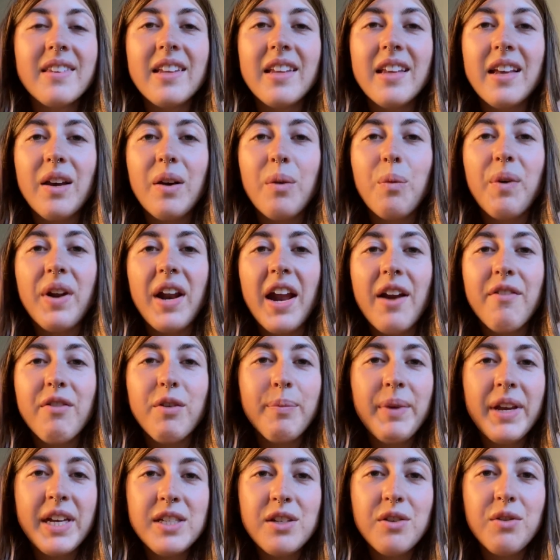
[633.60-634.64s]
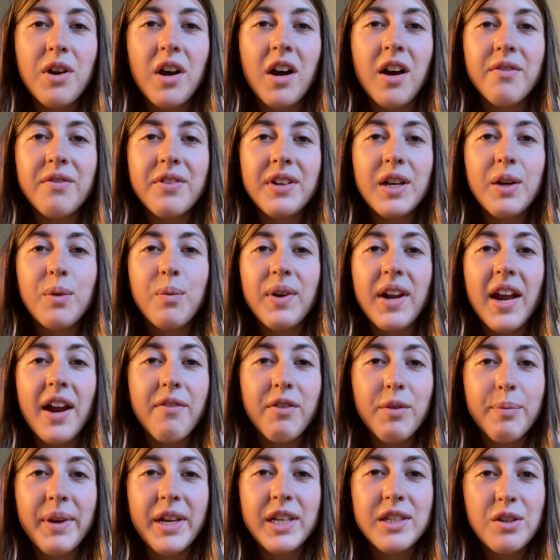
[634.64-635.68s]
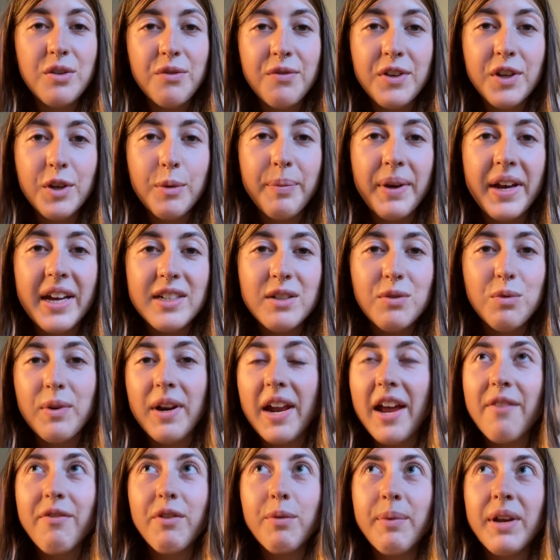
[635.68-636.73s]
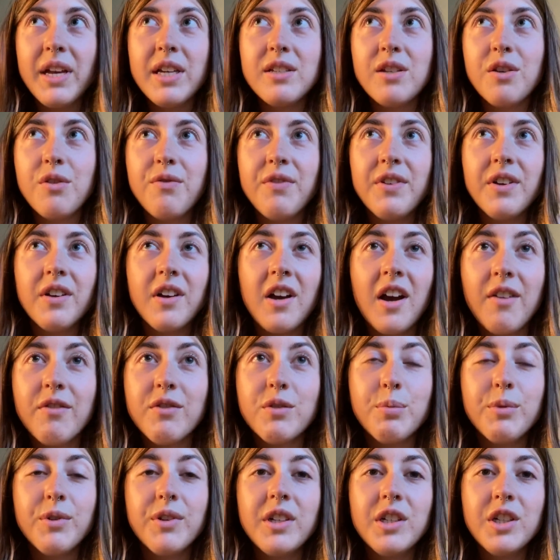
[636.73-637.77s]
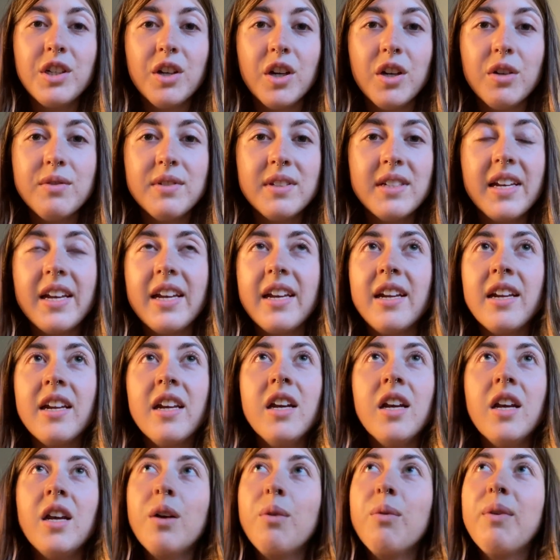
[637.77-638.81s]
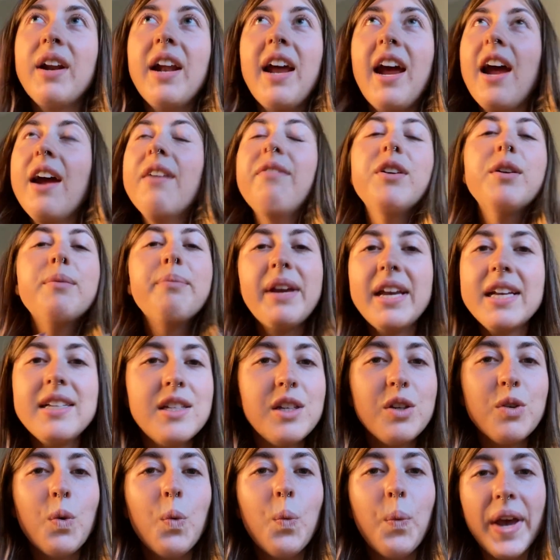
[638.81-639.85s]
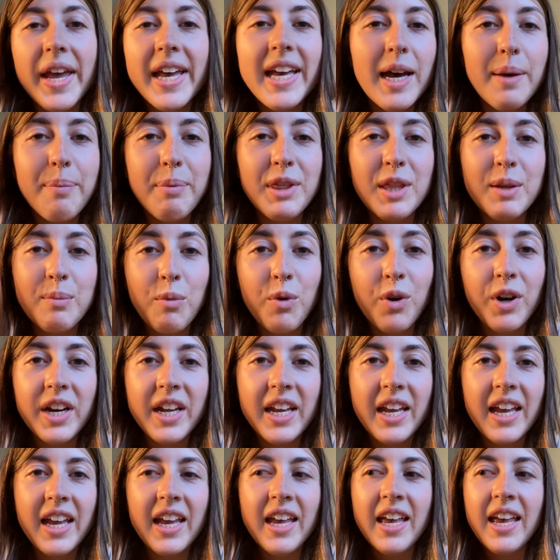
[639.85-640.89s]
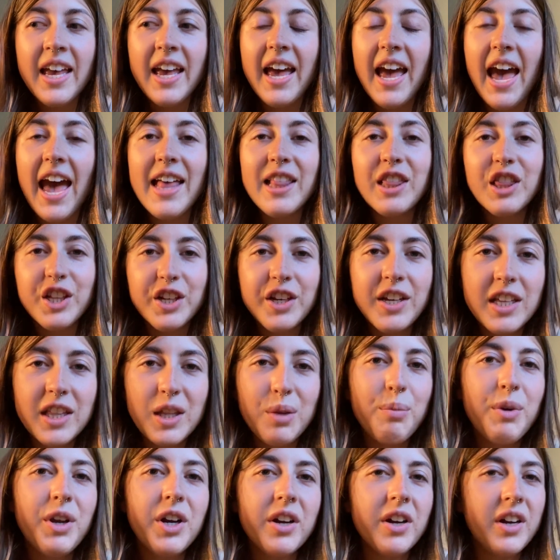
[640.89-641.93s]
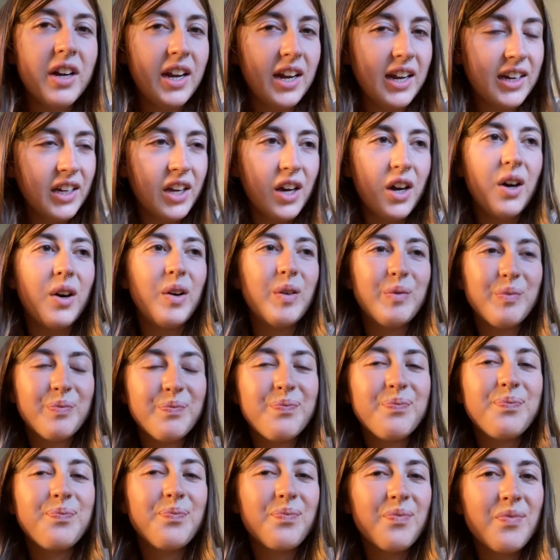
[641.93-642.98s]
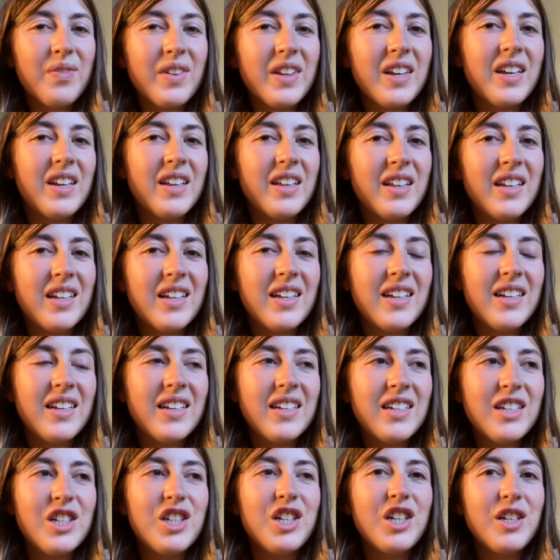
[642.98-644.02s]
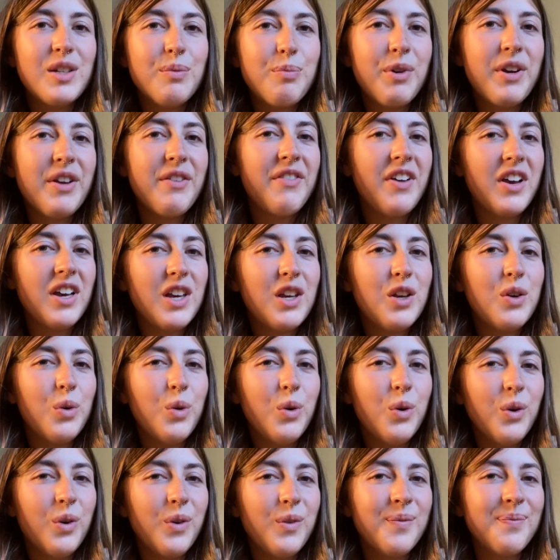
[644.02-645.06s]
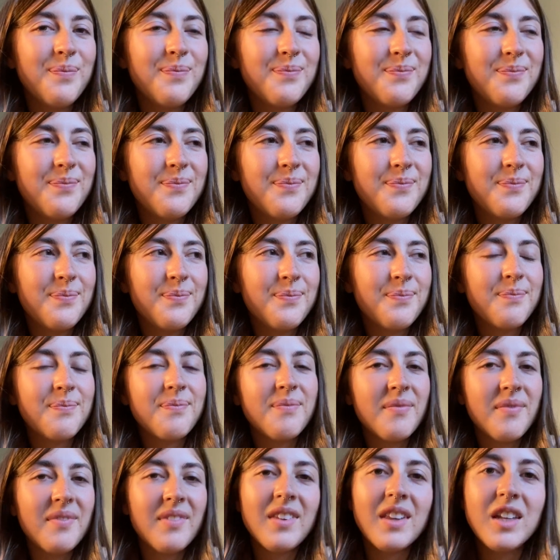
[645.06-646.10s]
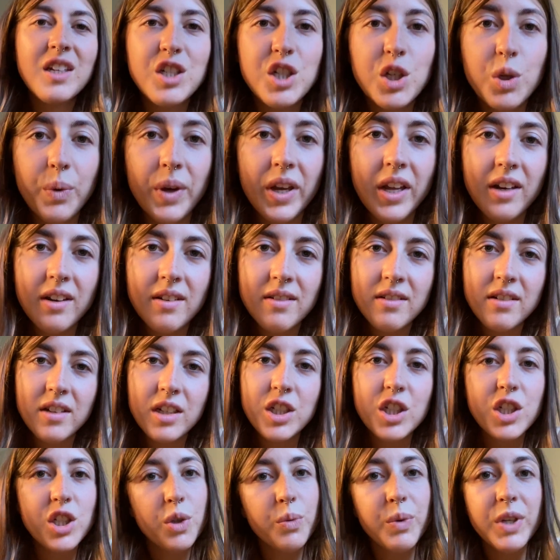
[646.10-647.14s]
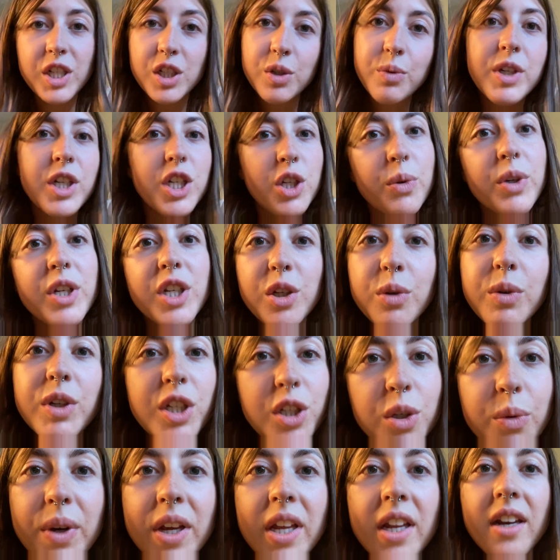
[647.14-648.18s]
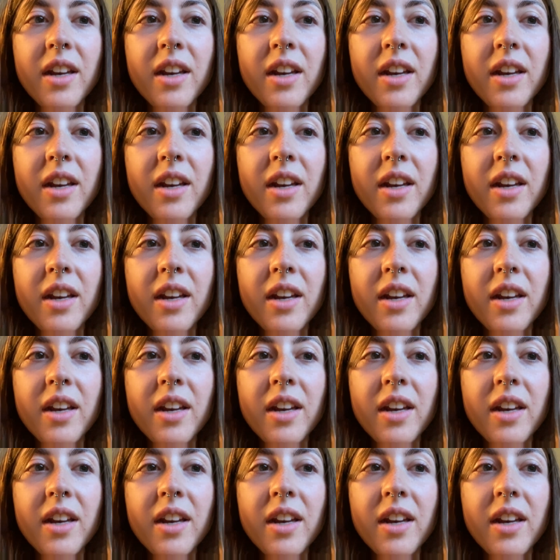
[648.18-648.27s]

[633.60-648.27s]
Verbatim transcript: whatever makes you confident, whatever makes you feel best, whatever makes you feel comfortable in your own skin, whatever makes you wake up in the morning and look in the mirror and go, she's pretty fucking cool. Do it. Do it, do it, do it, do it, do it